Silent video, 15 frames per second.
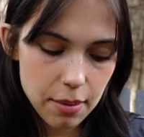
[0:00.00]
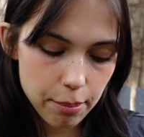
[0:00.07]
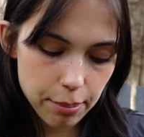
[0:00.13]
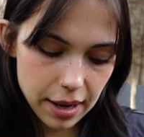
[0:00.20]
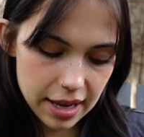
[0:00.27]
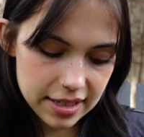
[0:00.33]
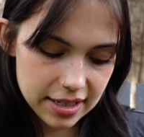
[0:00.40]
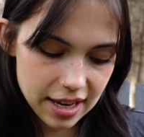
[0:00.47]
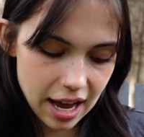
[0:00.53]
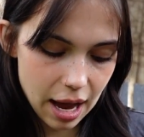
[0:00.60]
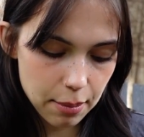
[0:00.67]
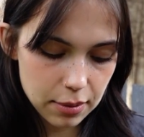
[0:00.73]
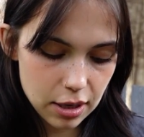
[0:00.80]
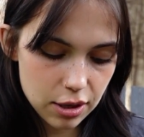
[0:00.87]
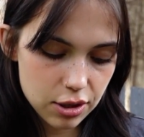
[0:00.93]
But
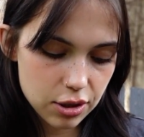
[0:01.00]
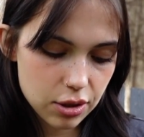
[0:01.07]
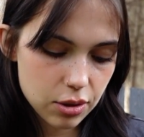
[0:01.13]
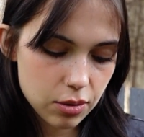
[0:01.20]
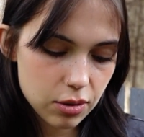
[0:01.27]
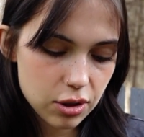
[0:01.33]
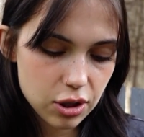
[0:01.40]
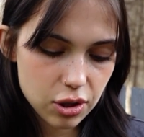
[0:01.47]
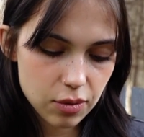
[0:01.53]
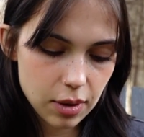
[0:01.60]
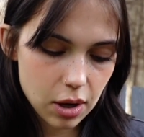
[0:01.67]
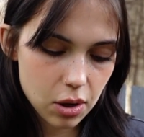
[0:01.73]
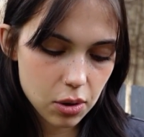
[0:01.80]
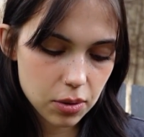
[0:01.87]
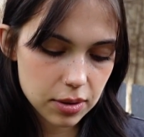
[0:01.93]
I'm gonna do 2
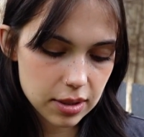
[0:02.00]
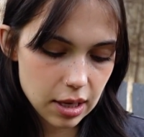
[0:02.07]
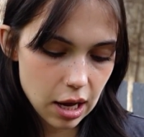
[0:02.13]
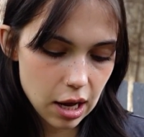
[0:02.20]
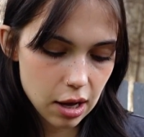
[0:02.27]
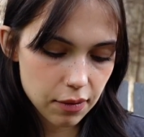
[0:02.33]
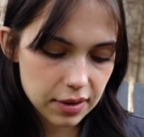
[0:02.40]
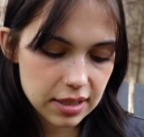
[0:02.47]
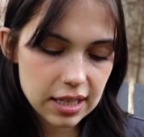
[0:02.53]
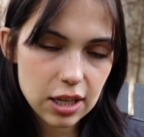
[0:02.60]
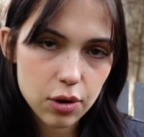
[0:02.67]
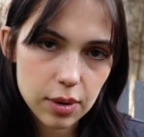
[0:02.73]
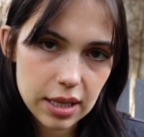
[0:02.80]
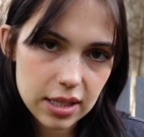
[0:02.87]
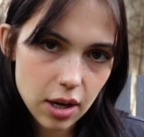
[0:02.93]
rows of a
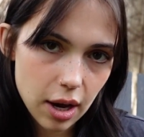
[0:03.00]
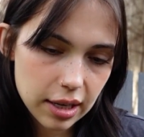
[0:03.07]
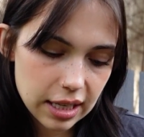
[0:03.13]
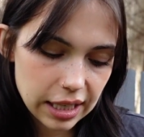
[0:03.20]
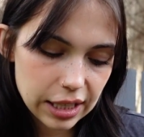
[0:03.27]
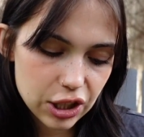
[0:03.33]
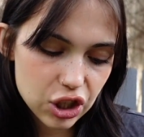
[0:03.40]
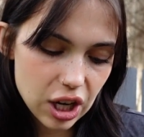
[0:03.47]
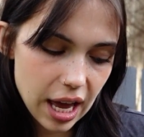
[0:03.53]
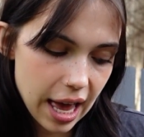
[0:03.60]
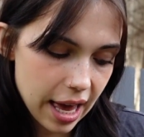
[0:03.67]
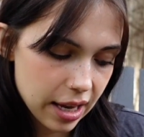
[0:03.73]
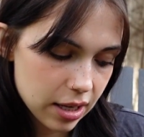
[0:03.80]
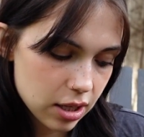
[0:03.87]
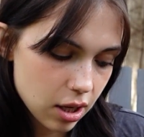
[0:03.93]
decrease on each
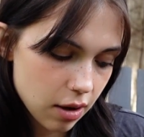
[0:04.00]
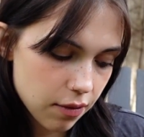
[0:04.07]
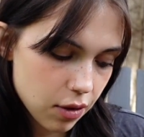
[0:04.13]
end of